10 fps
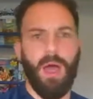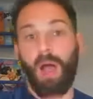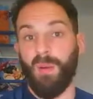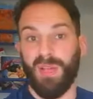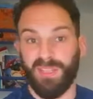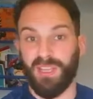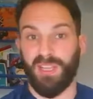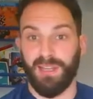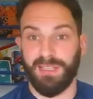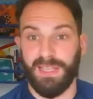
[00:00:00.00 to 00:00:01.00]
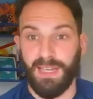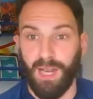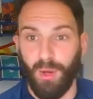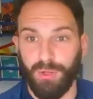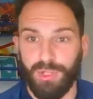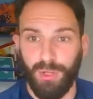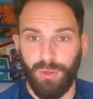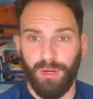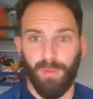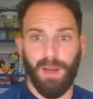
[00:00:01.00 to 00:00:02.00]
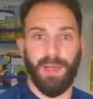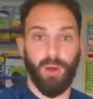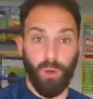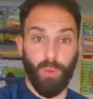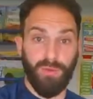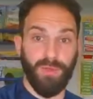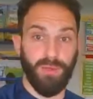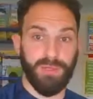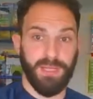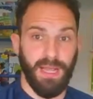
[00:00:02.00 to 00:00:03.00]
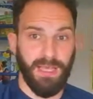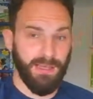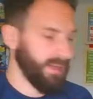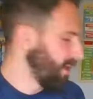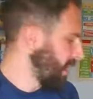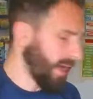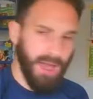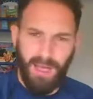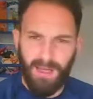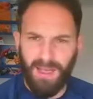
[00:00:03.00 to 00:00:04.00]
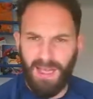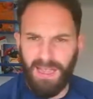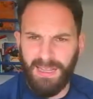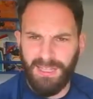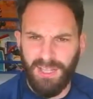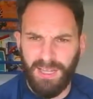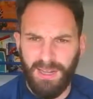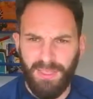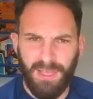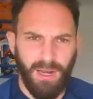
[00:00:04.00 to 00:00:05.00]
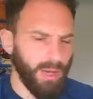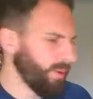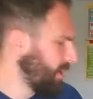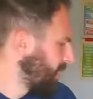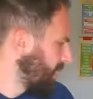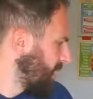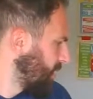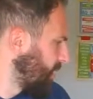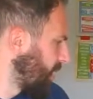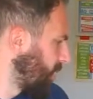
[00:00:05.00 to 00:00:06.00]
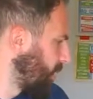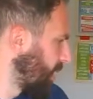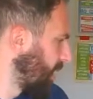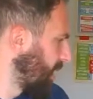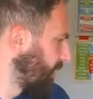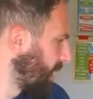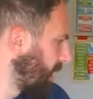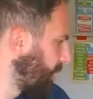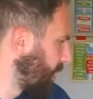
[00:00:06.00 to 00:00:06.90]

I'm actually going to say lower too. I'm going to play along with you today. Ellie and Jada think lower. So we're going to lift it up.